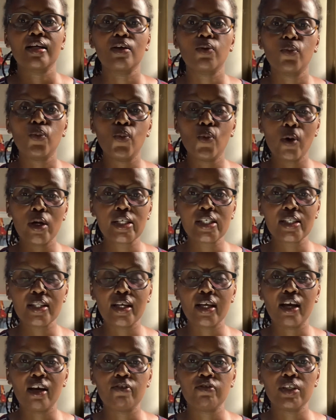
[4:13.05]
what they
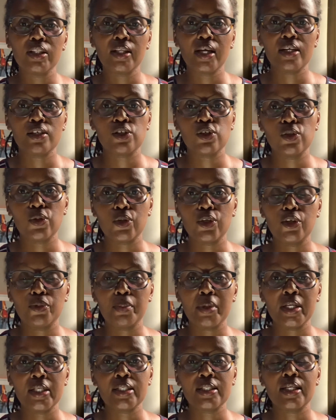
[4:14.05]
have in that
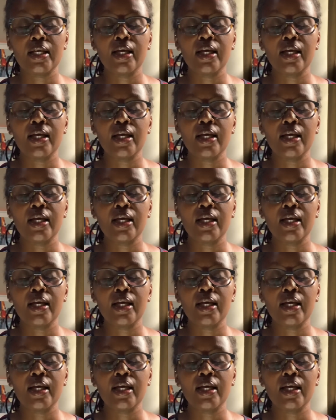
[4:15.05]
document